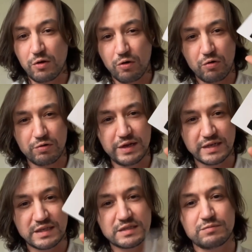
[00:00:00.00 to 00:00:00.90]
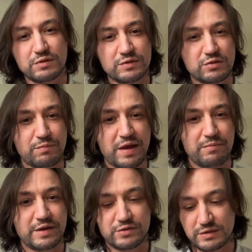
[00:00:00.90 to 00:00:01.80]
only accessible with your
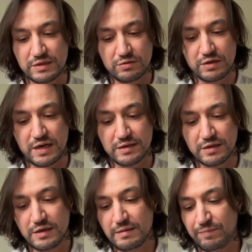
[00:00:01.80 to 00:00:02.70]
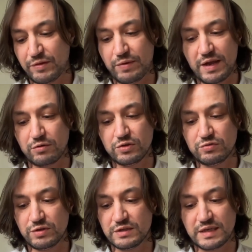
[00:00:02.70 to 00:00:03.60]
biometrics and your card. The way how you do
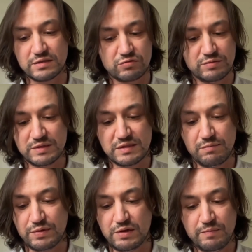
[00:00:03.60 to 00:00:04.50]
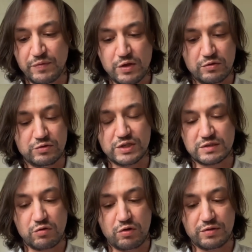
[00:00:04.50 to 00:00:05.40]
it is extremely simple. You just
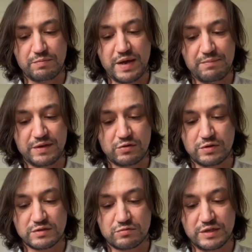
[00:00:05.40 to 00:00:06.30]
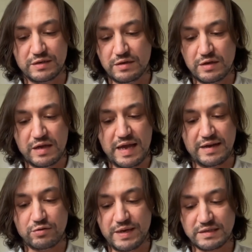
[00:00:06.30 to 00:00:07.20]
go on the buy Bitcoin screen and
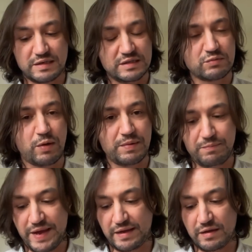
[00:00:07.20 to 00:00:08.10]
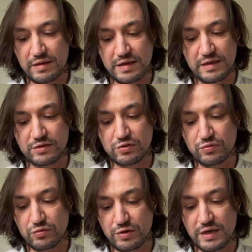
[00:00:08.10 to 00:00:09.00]
you basically swap it back into